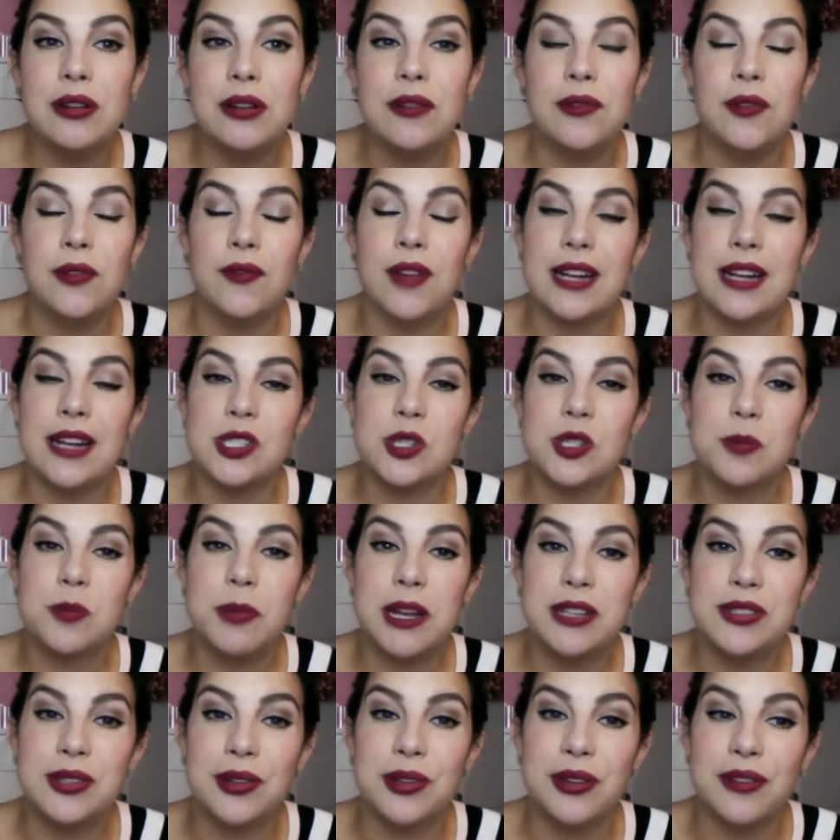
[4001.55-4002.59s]
if you've got a
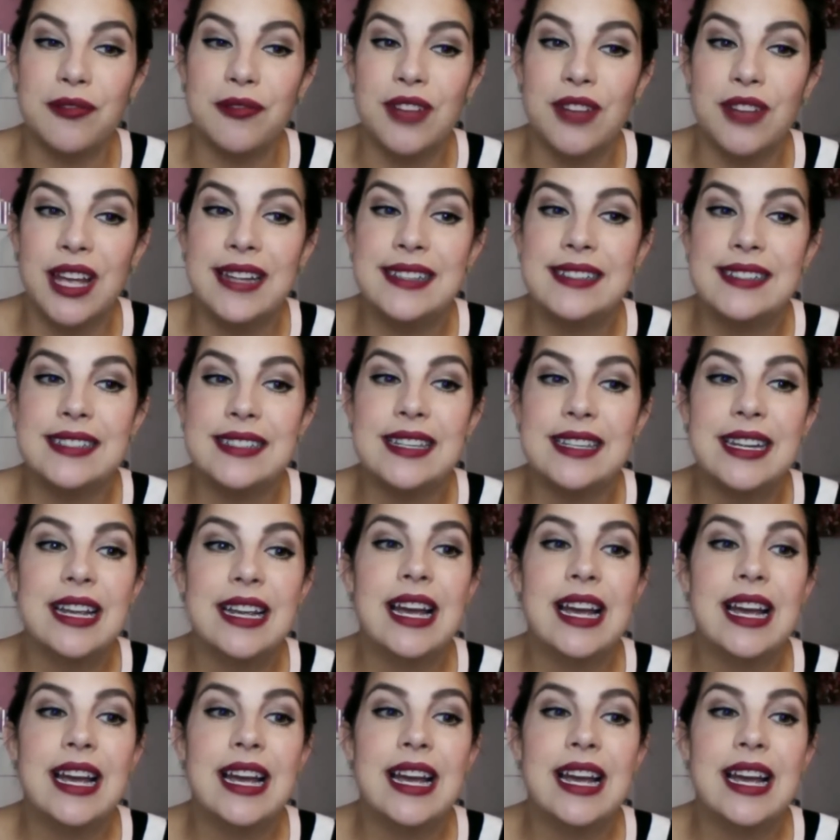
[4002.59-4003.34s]
special event.